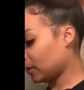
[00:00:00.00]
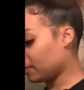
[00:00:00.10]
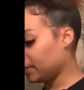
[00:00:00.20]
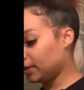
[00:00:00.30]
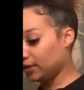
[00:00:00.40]

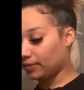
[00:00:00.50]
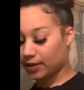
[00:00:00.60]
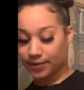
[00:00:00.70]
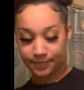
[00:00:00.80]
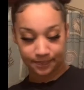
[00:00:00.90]
But
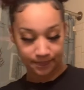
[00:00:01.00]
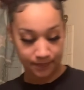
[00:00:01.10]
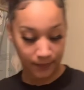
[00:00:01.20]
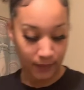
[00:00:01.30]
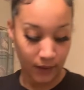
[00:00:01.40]
anyway,
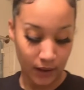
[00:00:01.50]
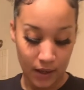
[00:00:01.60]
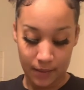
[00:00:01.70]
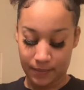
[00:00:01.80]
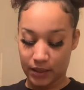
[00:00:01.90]

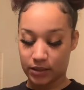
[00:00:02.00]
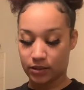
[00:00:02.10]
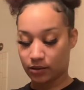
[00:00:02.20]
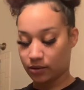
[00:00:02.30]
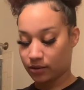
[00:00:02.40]
make
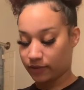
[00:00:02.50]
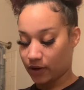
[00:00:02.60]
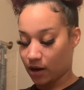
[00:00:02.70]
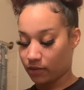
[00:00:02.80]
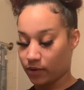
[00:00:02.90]
sure if
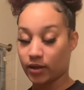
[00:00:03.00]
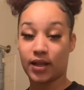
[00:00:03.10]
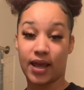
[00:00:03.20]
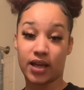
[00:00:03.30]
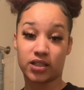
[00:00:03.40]
y'all wear
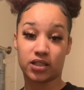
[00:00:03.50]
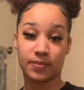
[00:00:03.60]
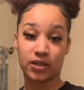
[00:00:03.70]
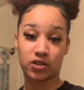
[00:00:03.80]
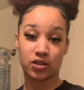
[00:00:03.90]
lashes,
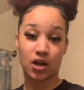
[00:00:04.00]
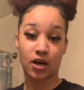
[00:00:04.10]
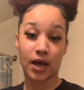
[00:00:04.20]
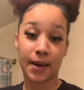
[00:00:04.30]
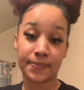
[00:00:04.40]
make sure y'all
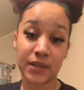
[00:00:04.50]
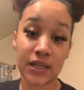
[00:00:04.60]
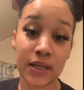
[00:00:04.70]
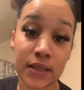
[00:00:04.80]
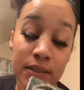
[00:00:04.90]
cop
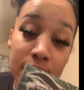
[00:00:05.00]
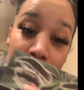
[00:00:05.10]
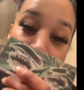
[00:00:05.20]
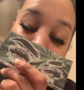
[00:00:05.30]
these.